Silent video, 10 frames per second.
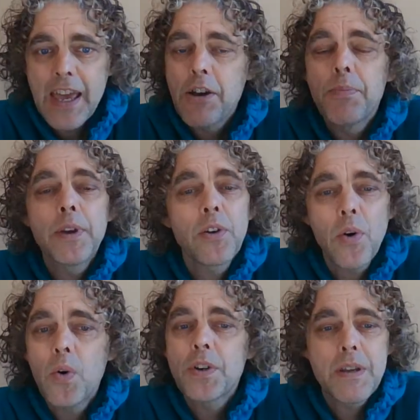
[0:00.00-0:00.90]
He'll be
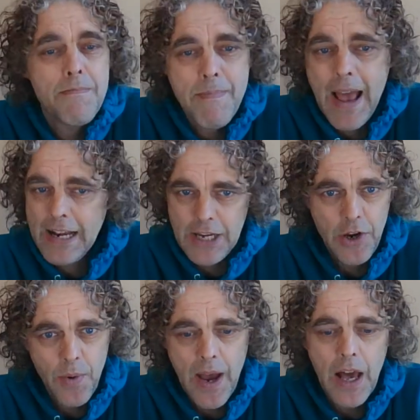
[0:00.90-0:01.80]
called
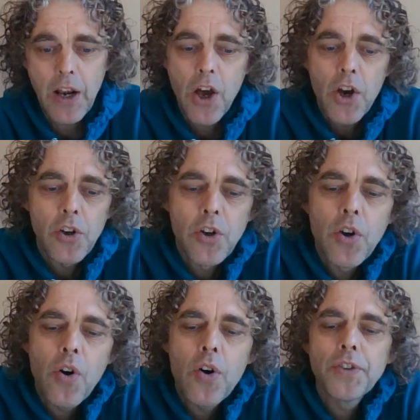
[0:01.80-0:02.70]
Emmanuel,
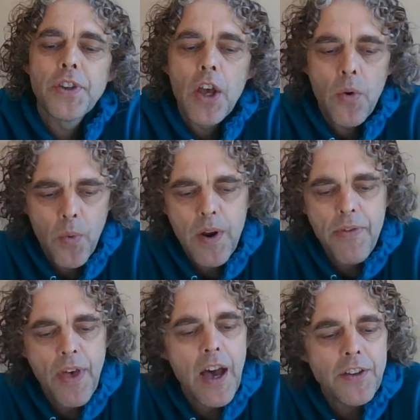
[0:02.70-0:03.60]
God
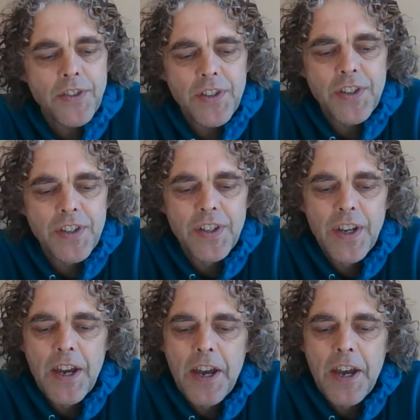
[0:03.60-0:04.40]
with us.